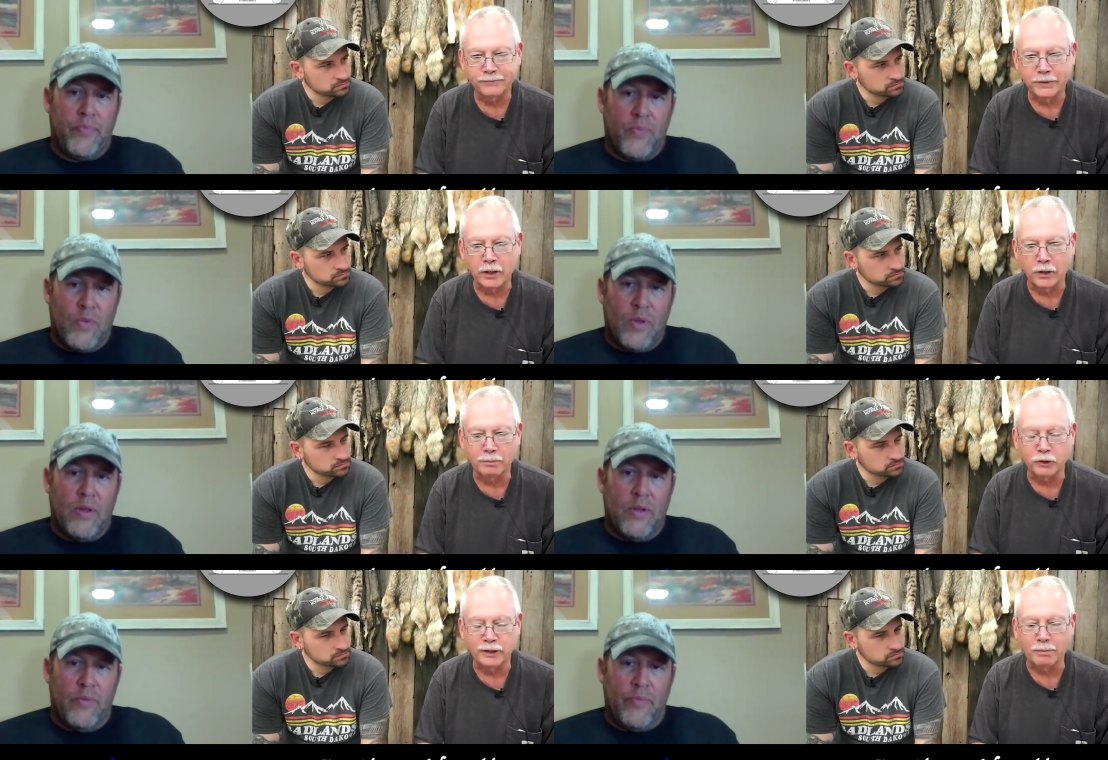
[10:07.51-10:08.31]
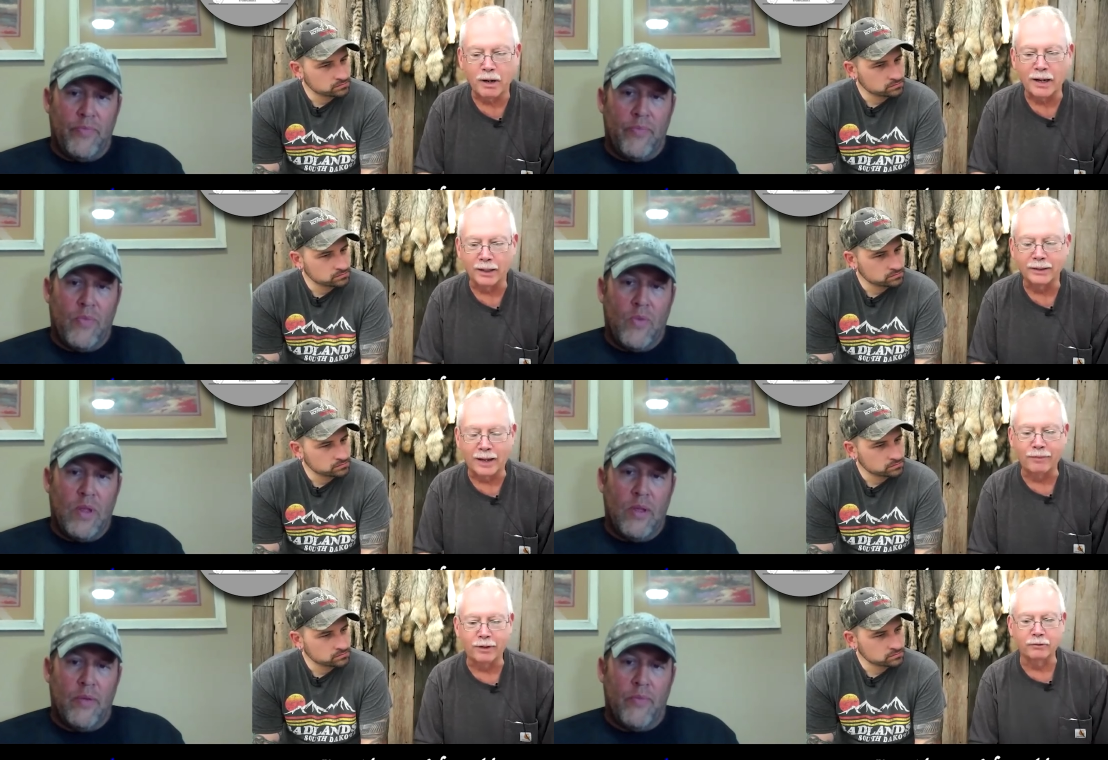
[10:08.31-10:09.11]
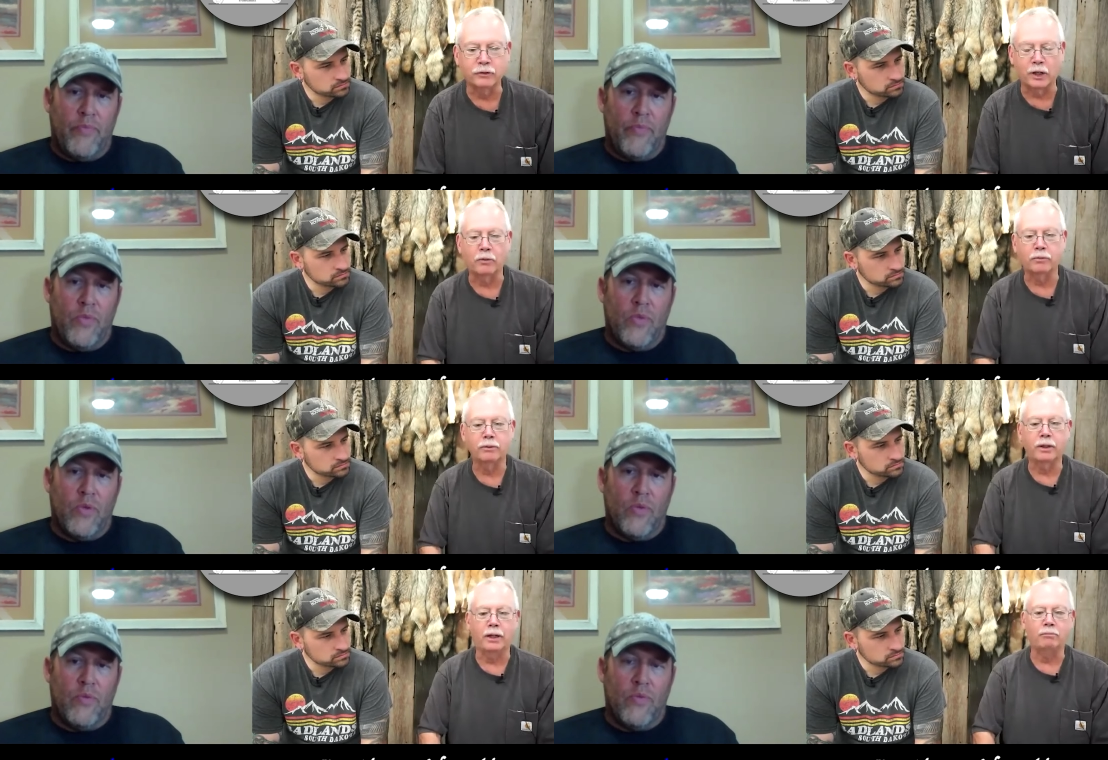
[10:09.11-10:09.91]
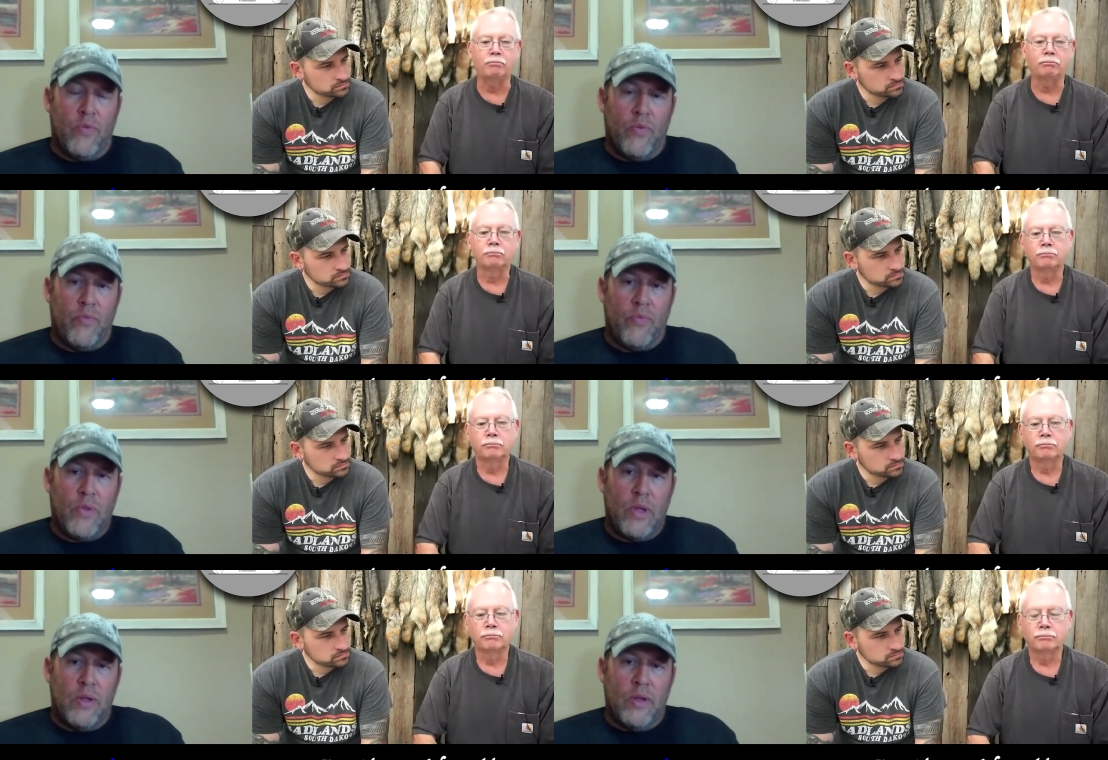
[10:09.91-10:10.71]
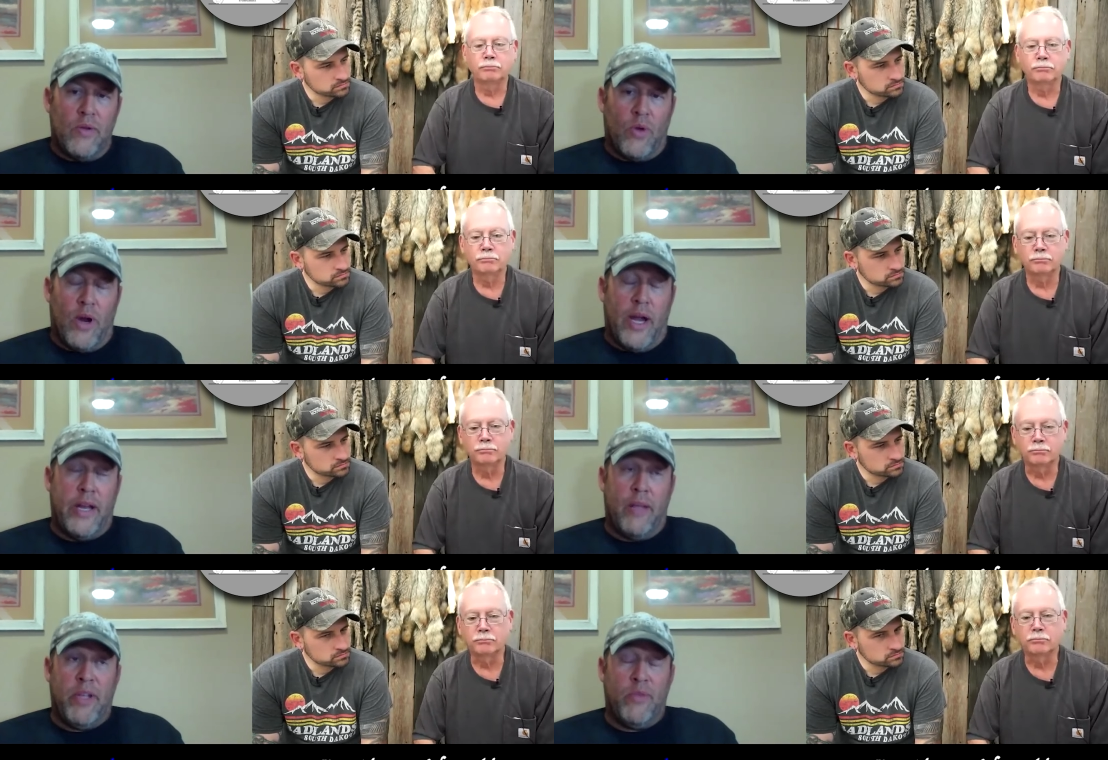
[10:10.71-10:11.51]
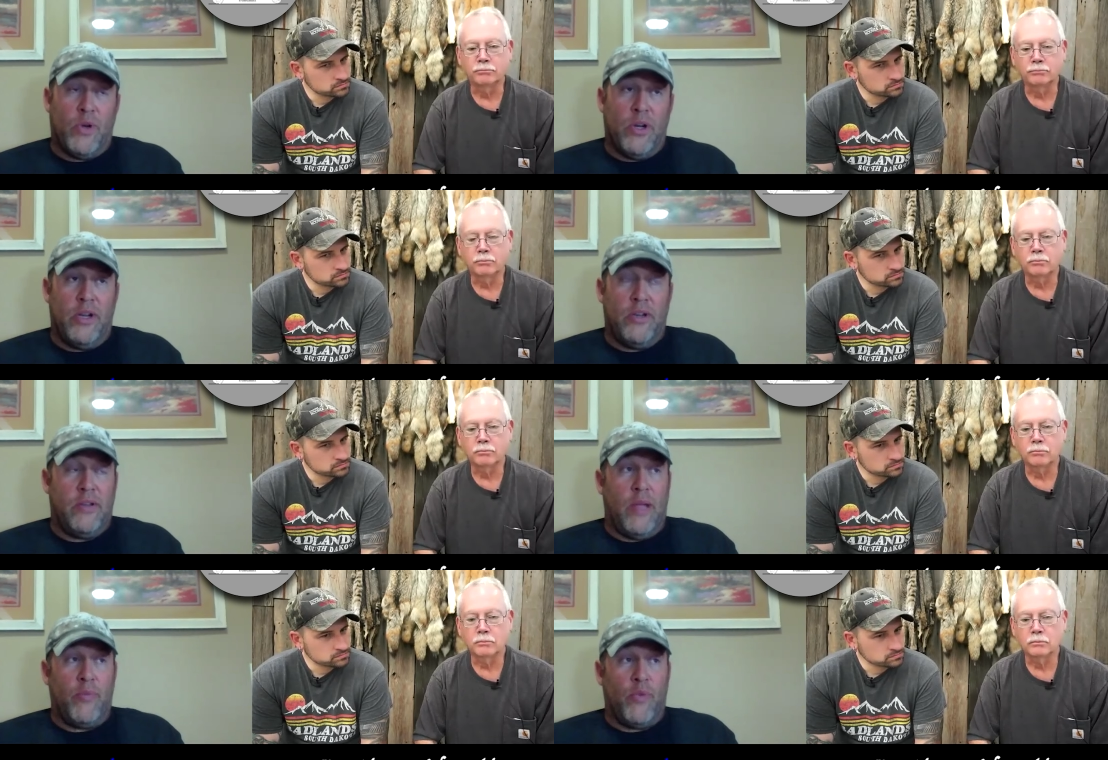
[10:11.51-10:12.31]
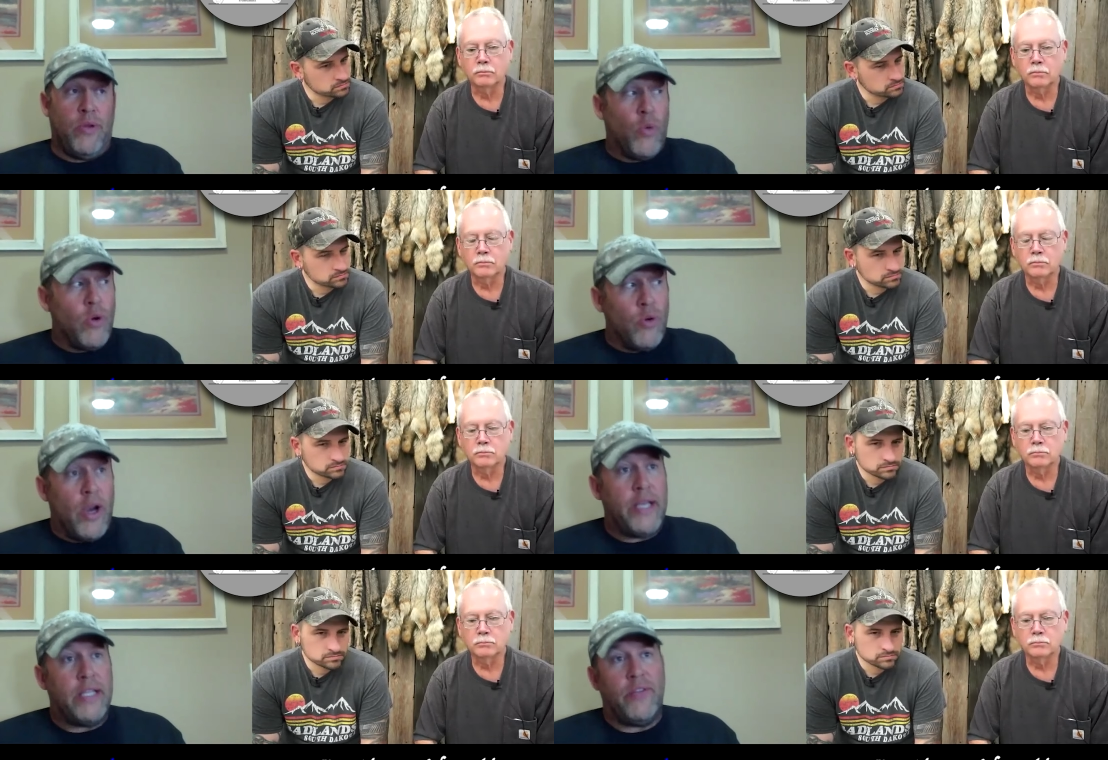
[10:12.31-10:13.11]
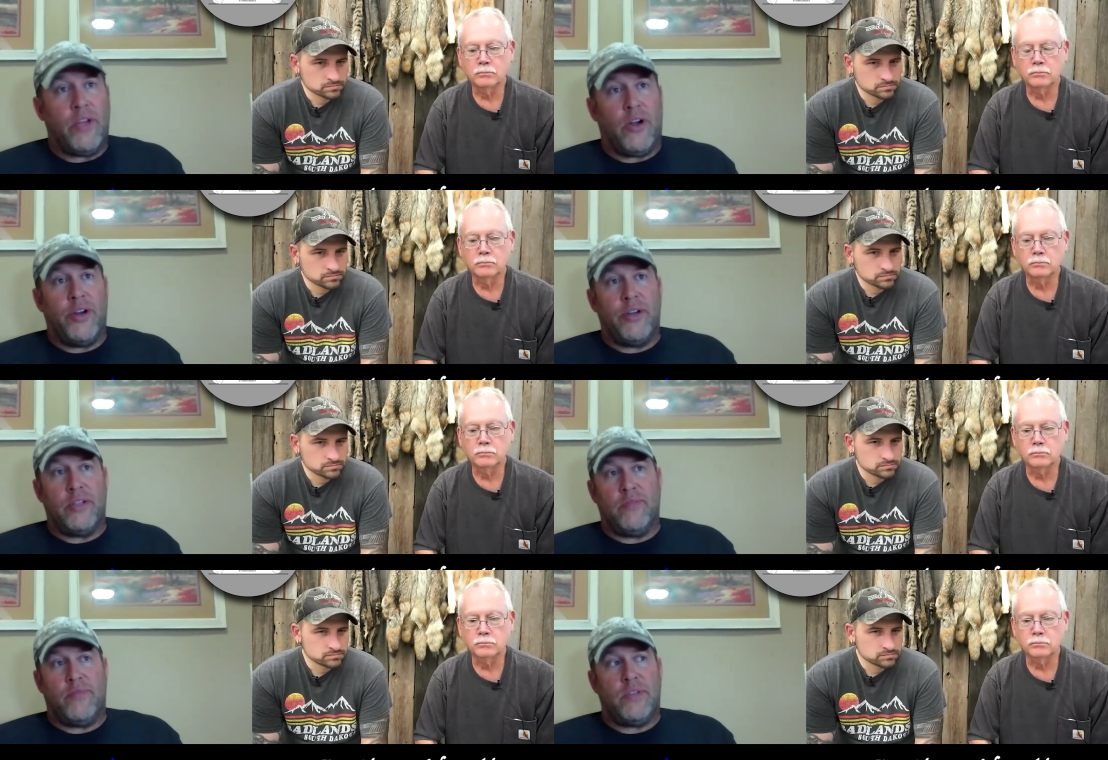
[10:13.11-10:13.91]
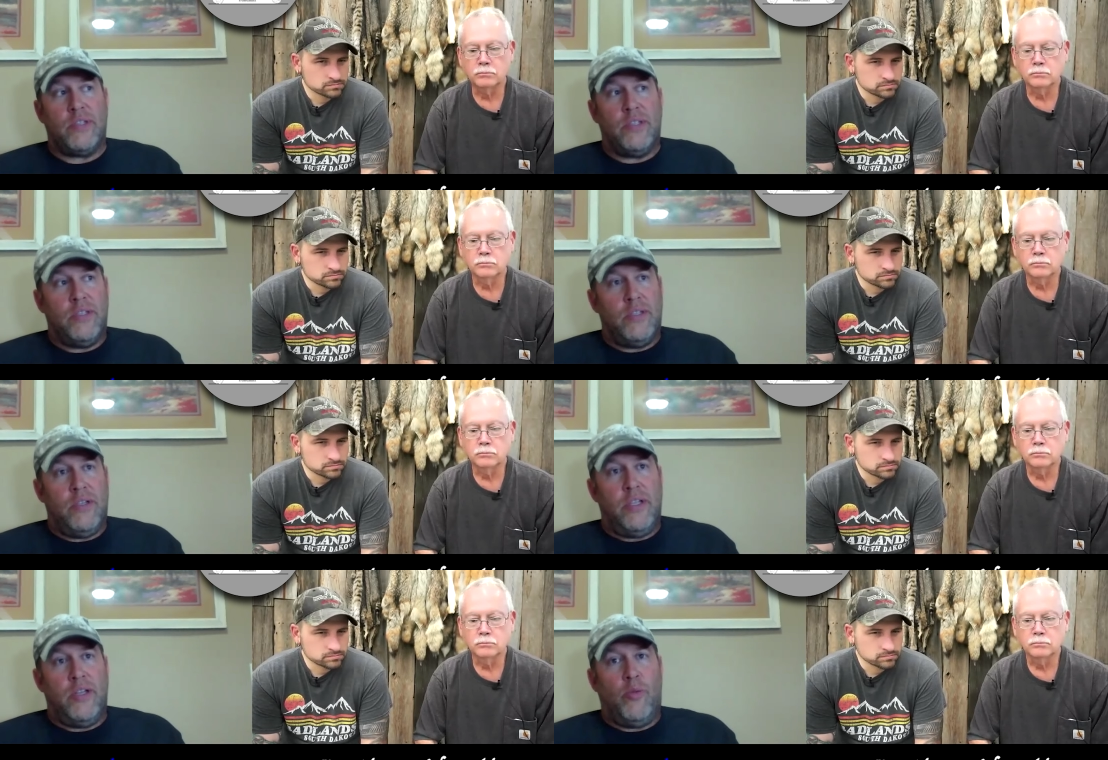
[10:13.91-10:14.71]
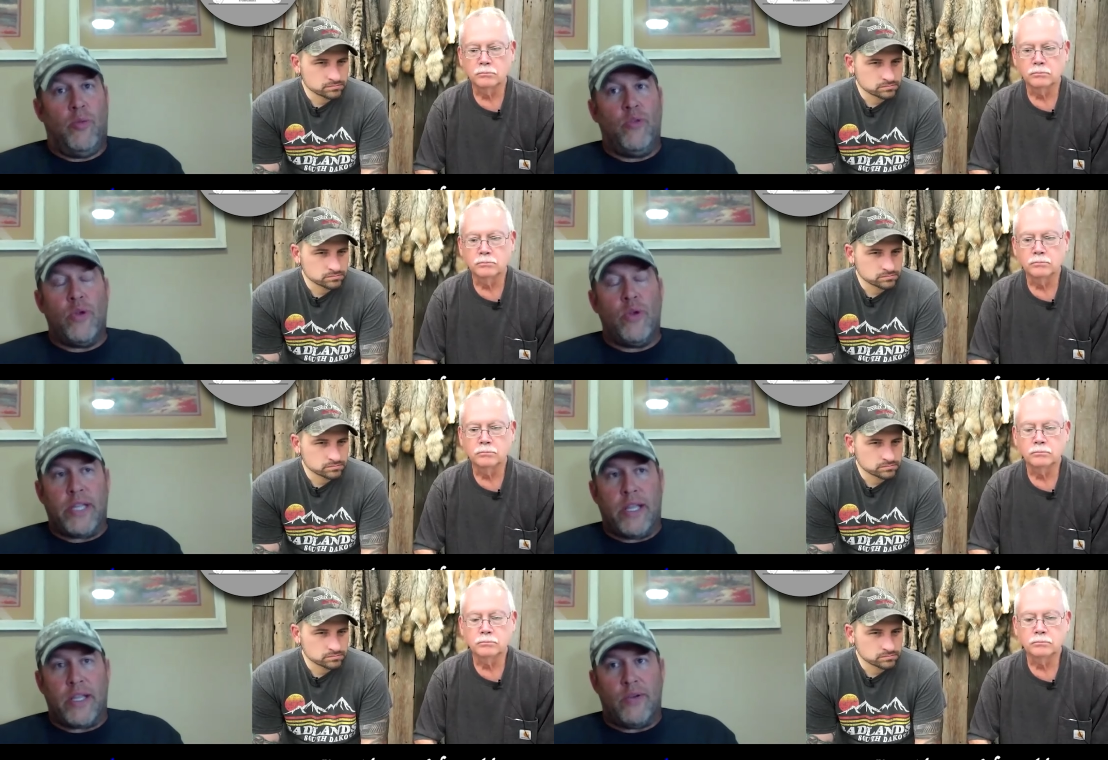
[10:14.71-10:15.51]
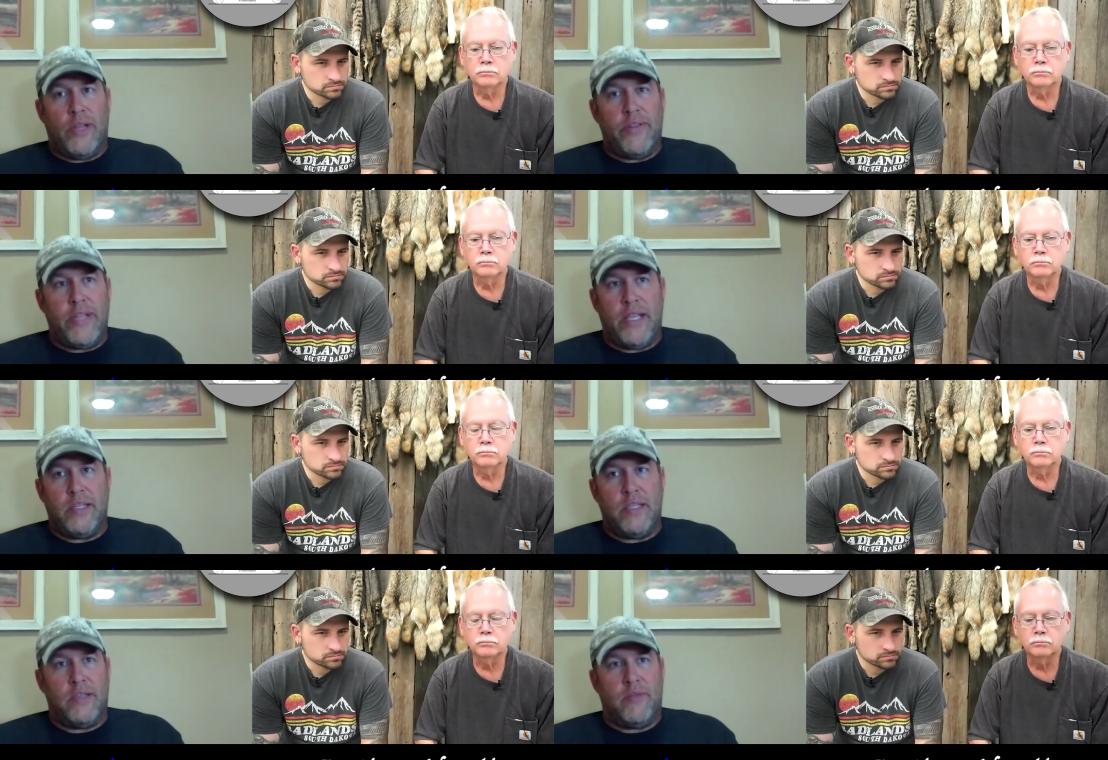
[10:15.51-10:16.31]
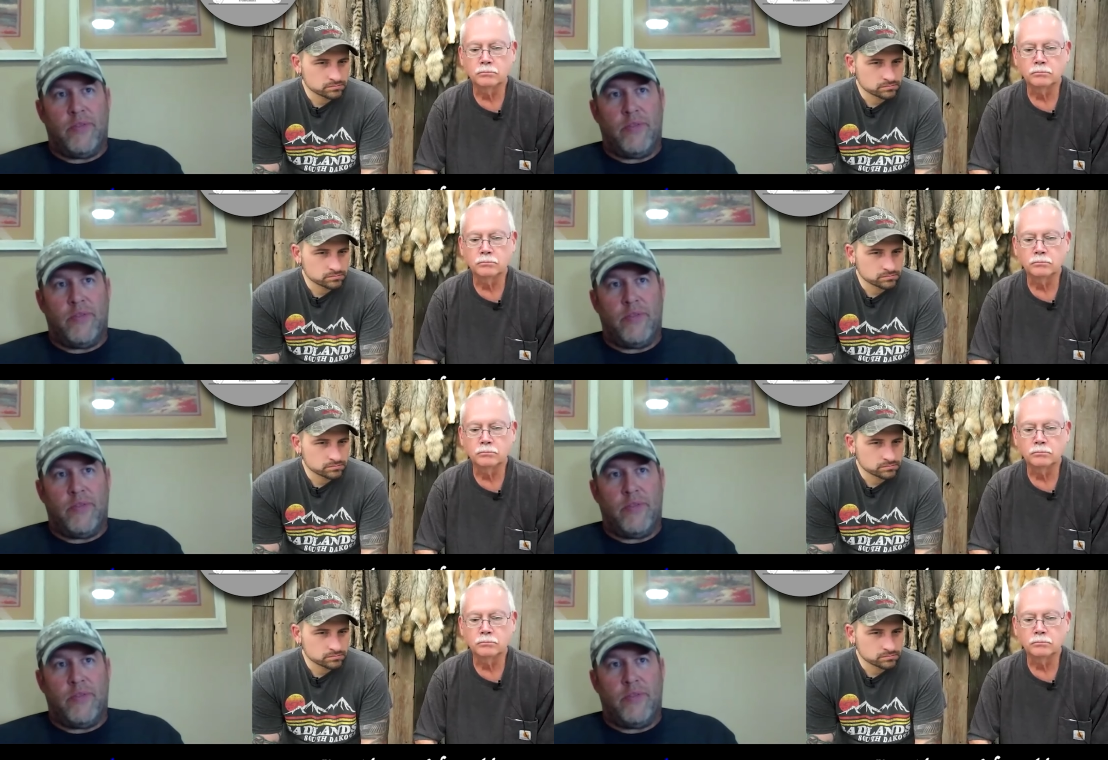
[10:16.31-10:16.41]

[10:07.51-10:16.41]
Speaker 1: you know, to push that product out there. So, um,
Speaker 2: right. I mean, we're and we we're right in the heart of, you know, we we were kicking around the idea